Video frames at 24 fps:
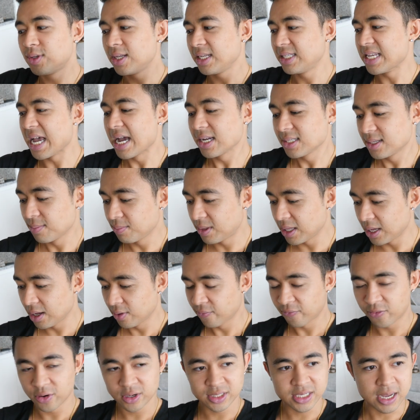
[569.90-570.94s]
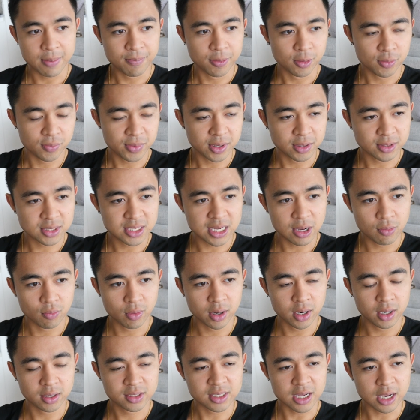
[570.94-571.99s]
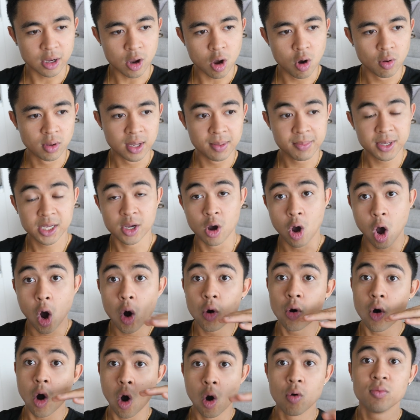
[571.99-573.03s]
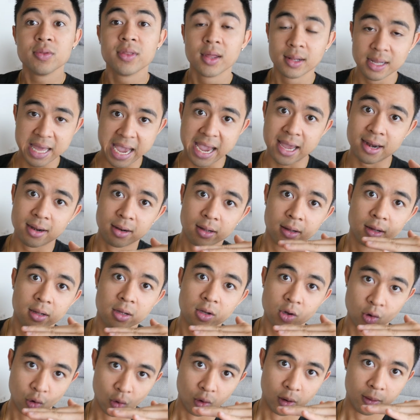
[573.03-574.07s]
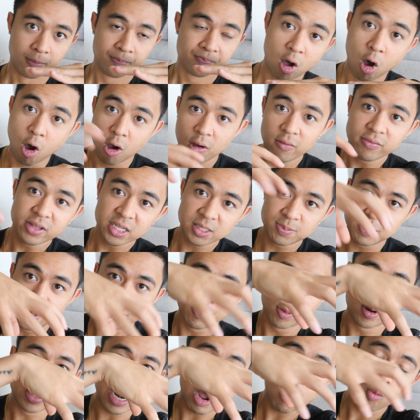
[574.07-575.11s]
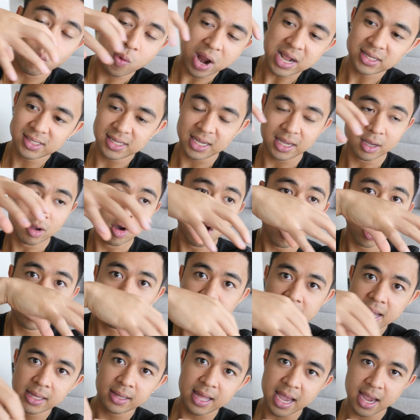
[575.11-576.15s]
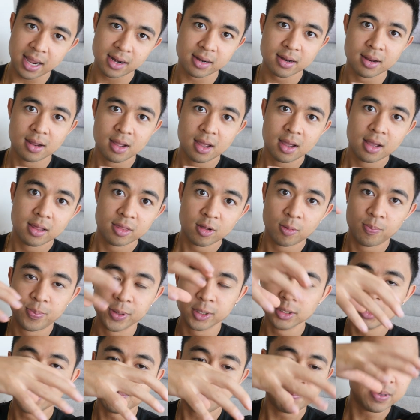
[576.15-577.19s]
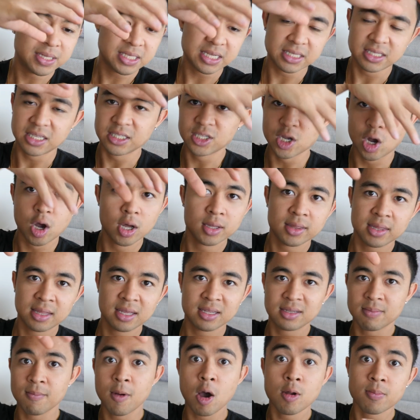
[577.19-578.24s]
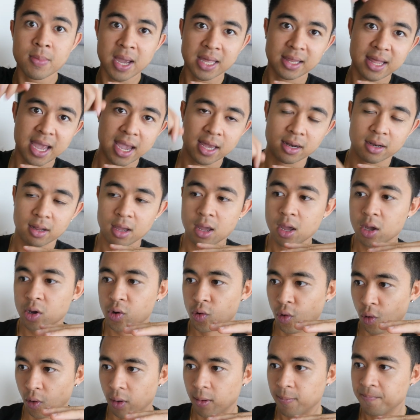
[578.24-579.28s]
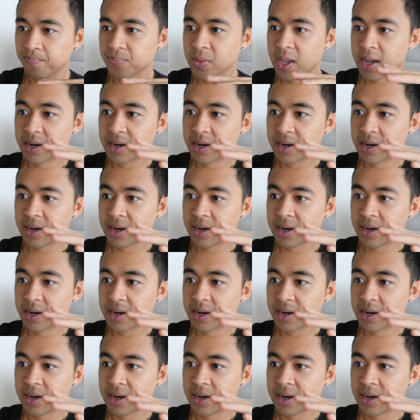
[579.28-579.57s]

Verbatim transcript: it's the exact same thing, for example, in real estate where it's like, oh, let me go own the land. Cool. All of these people are now renting on my land. They're building businesses on my land. Cool.